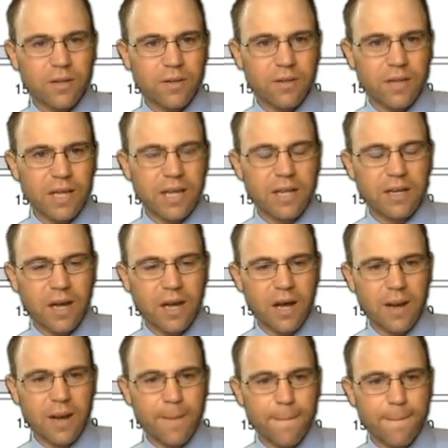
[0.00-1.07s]
then
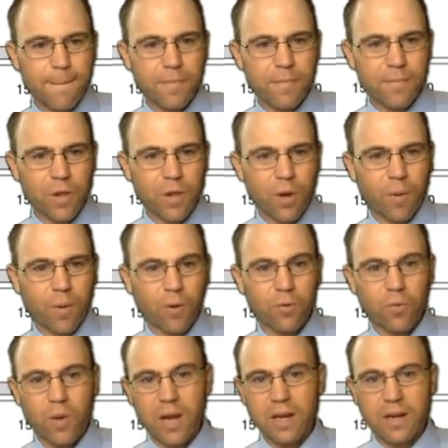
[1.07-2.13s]
low birth
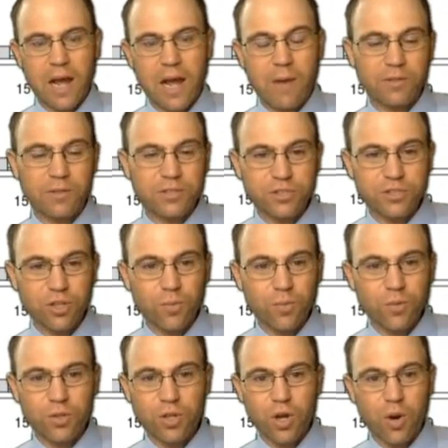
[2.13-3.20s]
weight I would assume
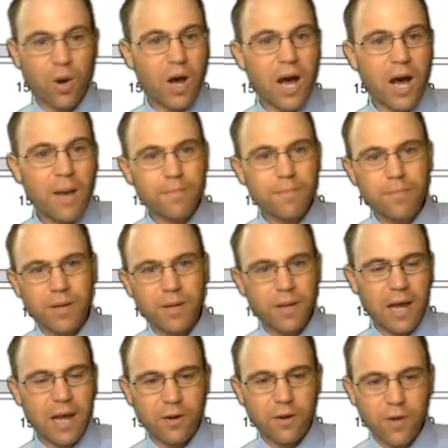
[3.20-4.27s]
would go up, but
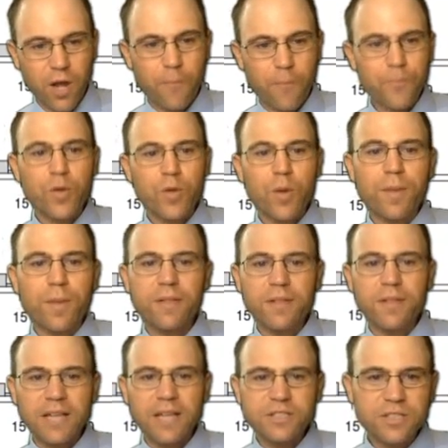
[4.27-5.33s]
I don't know. But
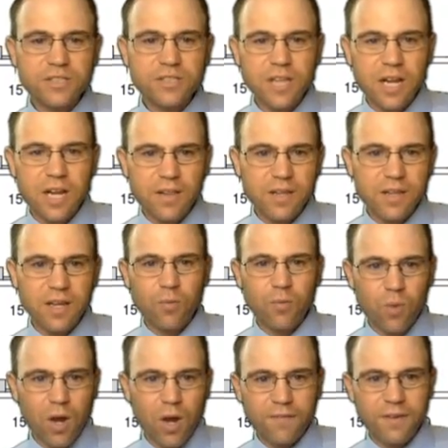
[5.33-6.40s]
that's just kind of the
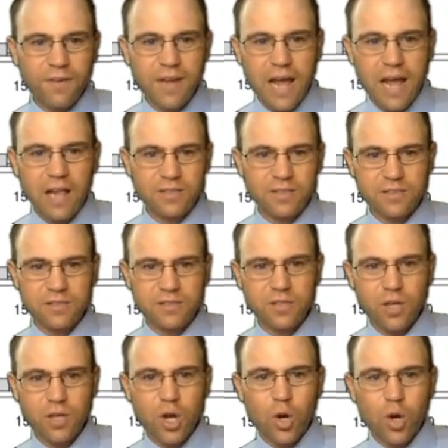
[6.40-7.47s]
rough analysis.
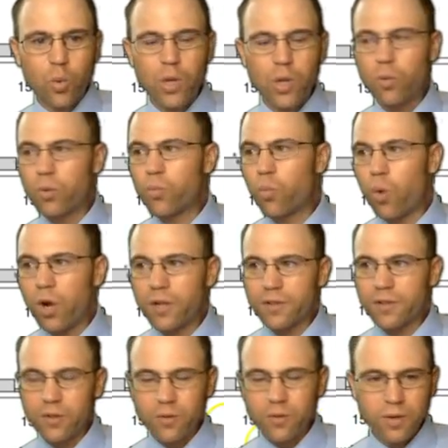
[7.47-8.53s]
We would want
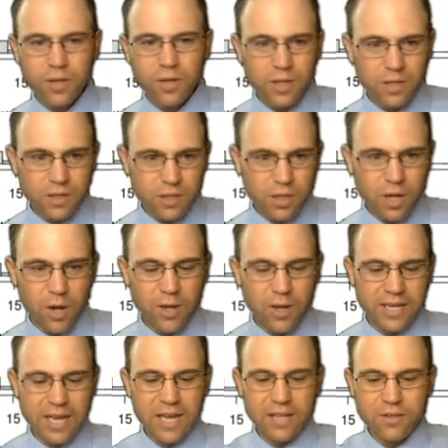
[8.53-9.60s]
to,
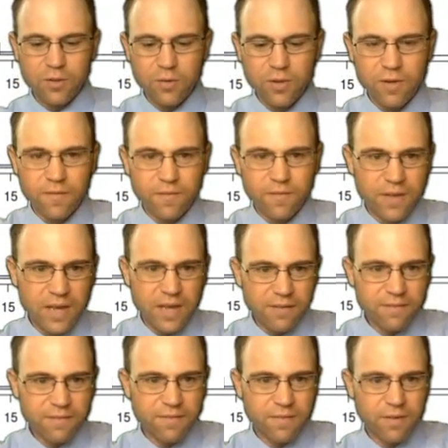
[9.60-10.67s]
again, do the
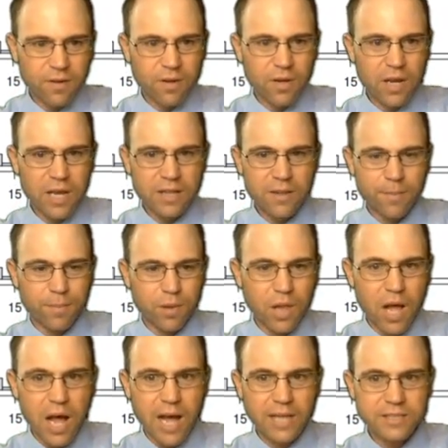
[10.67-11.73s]
VIF and the
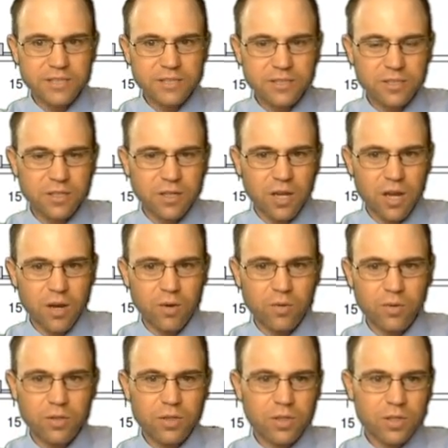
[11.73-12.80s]
plots,
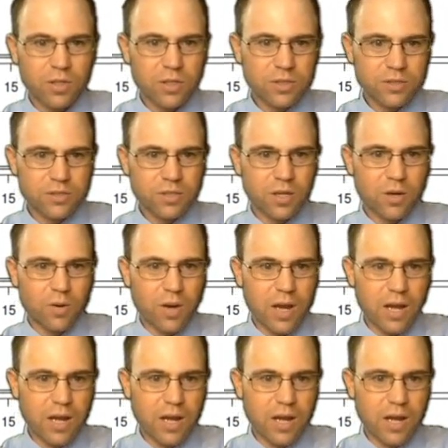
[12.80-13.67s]
So